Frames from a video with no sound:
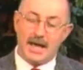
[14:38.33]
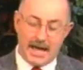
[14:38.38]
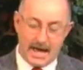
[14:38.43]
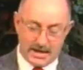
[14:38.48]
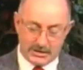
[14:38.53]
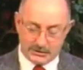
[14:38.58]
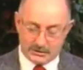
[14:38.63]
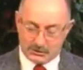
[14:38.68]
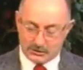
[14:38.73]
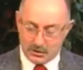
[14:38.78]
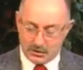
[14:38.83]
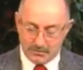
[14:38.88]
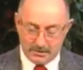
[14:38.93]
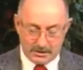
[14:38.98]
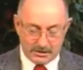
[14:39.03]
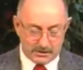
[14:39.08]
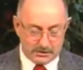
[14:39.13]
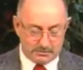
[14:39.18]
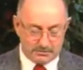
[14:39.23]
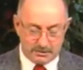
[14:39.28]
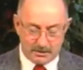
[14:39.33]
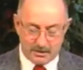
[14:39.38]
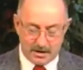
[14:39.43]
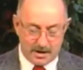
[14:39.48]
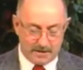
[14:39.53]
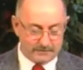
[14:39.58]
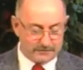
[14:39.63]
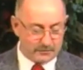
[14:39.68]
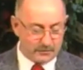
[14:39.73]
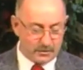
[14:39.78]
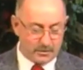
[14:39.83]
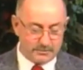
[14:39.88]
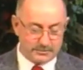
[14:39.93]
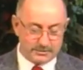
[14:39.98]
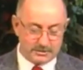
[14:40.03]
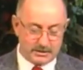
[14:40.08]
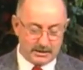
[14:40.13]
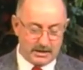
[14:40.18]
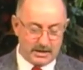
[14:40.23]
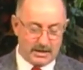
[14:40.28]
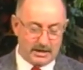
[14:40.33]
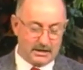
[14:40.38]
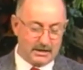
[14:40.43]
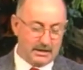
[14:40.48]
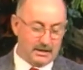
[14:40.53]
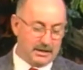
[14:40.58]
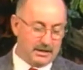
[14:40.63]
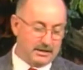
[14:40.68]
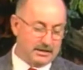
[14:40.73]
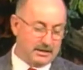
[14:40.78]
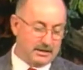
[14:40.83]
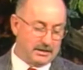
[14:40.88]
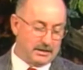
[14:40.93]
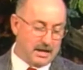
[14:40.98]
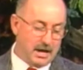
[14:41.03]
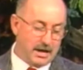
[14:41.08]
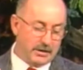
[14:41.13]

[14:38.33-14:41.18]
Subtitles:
has so many spin-off groups and an